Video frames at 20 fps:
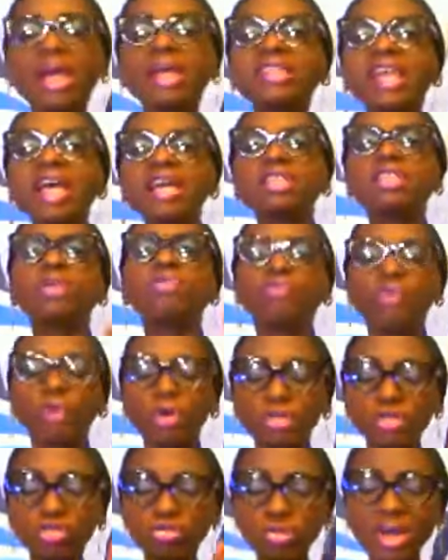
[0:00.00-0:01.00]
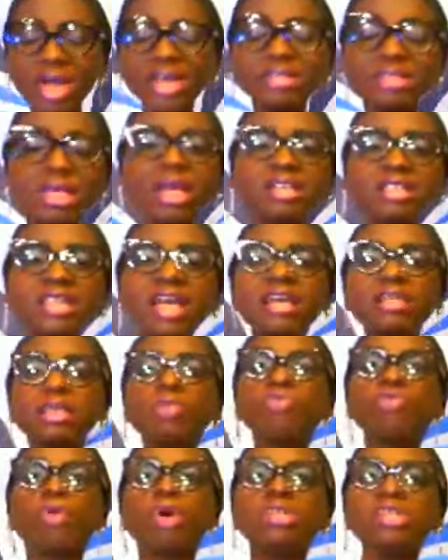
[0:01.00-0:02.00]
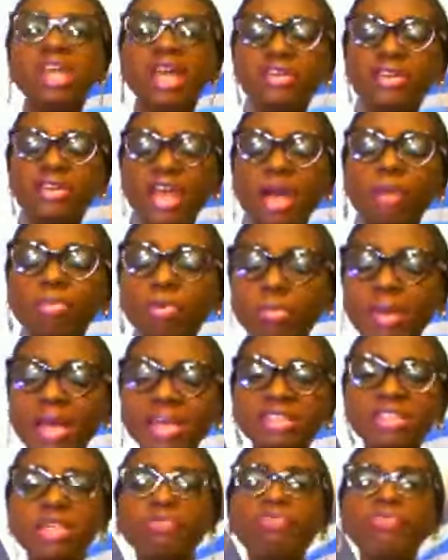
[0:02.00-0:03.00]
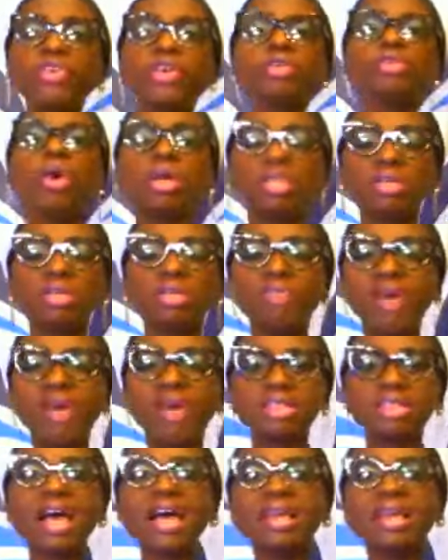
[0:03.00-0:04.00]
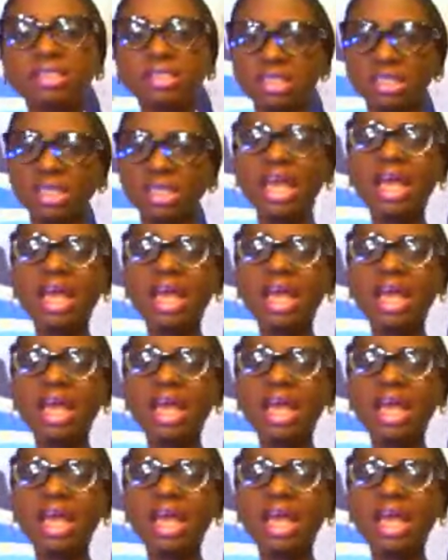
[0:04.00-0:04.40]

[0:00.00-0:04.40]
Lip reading: Thank him for strength. Thank him for the enablement, the vigor, the vitality.